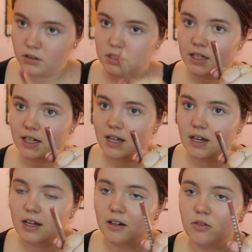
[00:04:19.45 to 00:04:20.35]
It's like
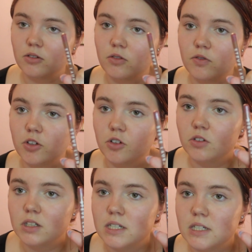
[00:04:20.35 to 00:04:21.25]
a, I don't know if you can
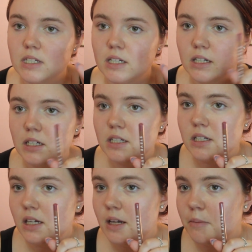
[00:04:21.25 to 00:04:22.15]
really see it,
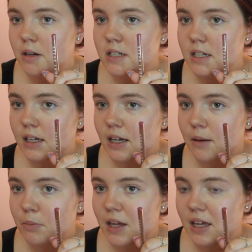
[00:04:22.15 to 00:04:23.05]
but it's like
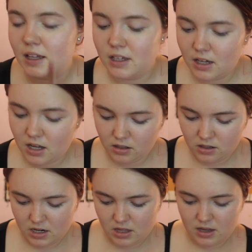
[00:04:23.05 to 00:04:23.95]
a pinky
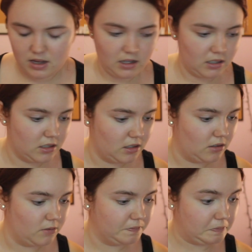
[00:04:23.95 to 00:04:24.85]
color, I think.
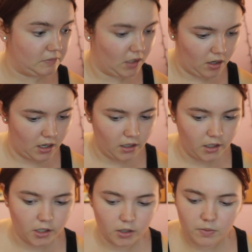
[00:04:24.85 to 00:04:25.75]
So I
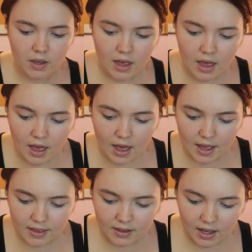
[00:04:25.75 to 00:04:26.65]
don't know.
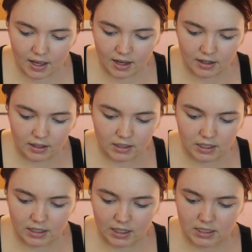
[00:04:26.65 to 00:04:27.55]
And then
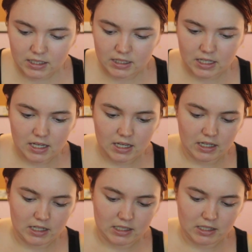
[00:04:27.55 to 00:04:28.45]
the next thing
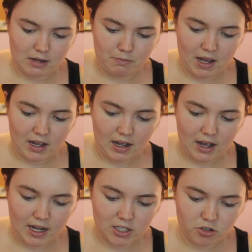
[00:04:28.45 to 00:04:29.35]
is the Becca
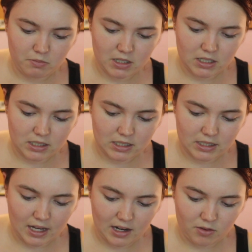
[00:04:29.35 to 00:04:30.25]
Hydra Mist
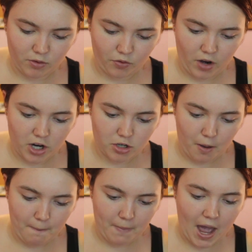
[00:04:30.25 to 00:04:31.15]
Set and Refresh
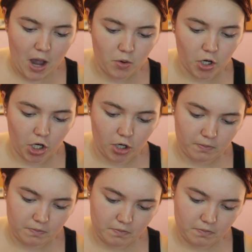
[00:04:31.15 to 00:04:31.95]
Powder.